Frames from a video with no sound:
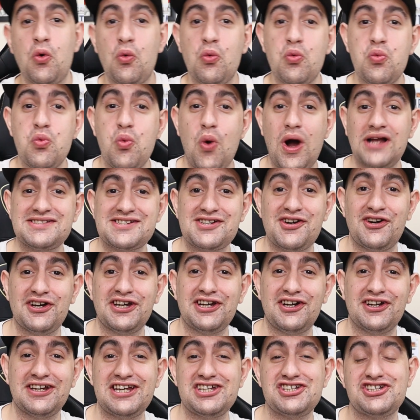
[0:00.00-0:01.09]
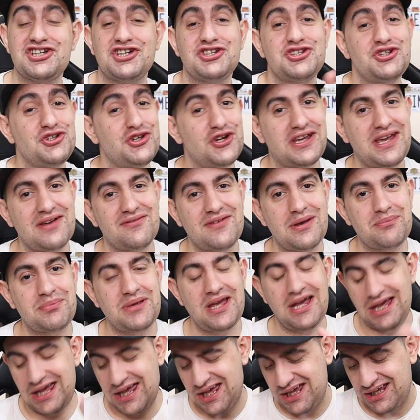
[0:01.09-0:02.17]
What's going on, nation? U K V P
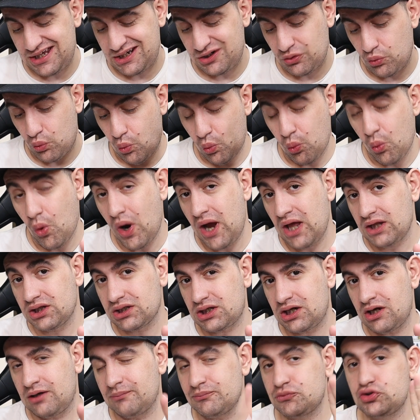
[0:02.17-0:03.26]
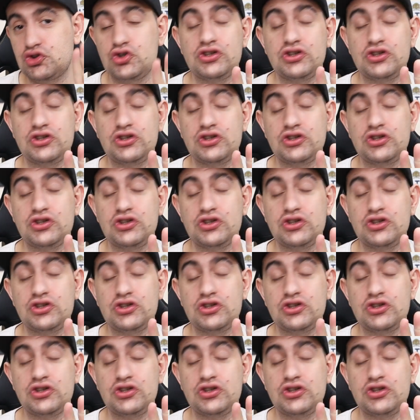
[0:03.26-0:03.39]
here, and welcome.